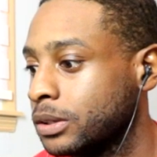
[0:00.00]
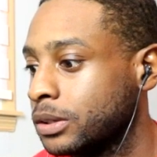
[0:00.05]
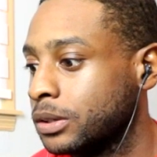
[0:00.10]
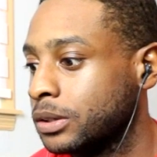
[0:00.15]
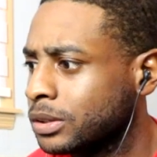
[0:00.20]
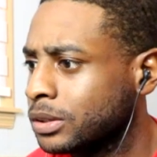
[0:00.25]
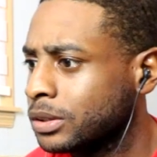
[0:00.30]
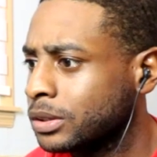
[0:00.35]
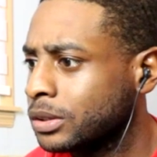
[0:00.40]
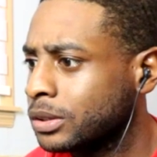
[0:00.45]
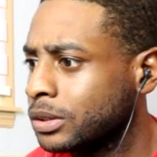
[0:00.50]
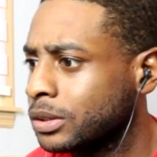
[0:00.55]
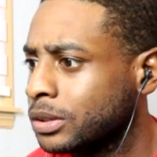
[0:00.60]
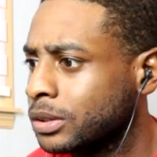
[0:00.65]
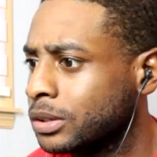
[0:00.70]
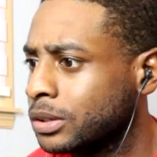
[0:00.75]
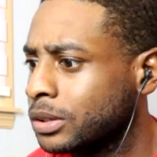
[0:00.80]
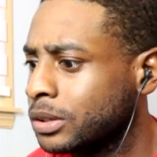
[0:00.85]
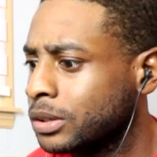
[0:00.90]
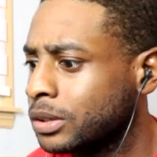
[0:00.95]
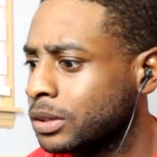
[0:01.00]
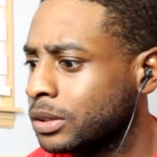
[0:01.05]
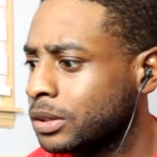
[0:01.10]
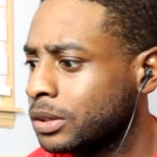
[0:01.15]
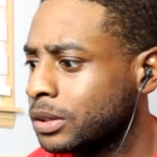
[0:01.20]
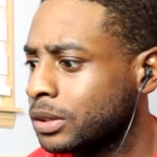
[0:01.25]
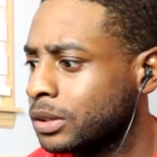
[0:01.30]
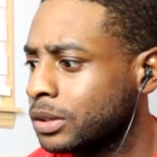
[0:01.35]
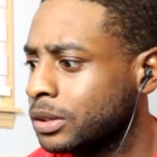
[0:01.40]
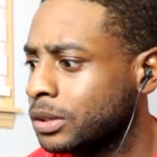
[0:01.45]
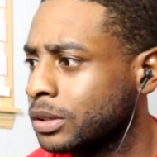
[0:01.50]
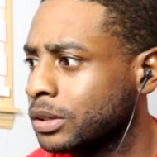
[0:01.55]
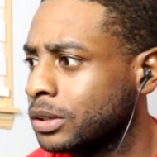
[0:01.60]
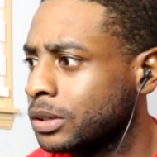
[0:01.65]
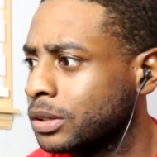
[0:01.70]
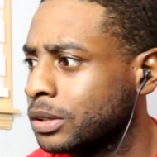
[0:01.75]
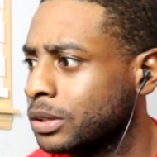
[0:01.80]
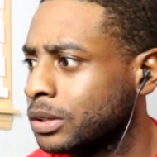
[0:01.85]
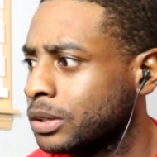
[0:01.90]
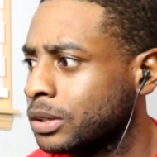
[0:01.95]

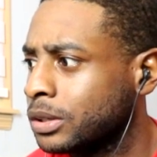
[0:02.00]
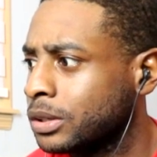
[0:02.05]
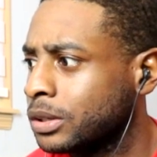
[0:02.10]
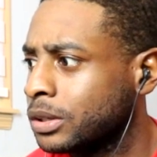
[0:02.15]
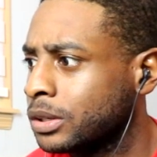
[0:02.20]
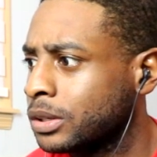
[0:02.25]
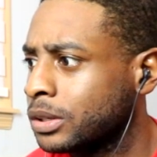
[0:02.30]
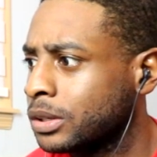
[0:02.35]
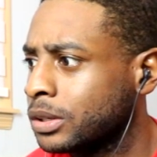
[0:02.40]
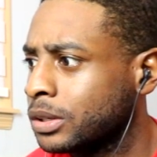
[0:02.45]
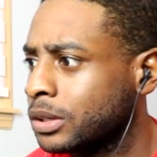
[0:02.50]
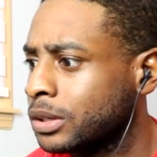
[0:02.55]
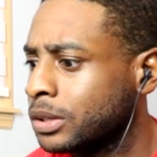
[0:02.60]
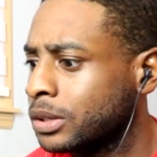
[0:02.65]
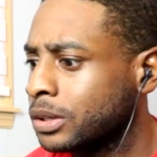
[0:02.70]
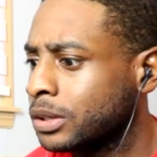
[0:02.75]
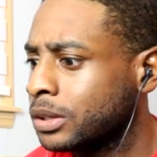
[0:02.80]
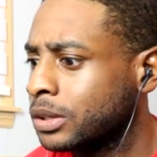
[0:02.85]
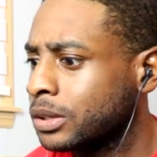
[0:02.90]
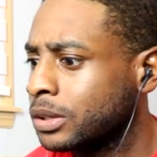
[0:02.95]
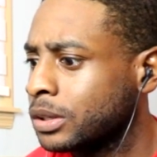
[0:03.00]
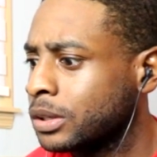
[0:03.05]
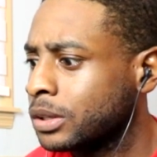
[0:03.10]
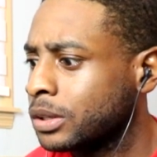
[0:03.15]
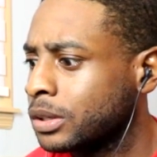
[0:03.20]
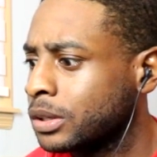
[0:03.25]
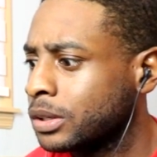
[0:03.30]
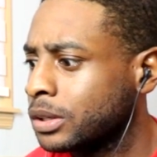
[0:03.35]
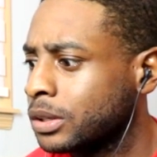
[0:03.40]
(no one is talking)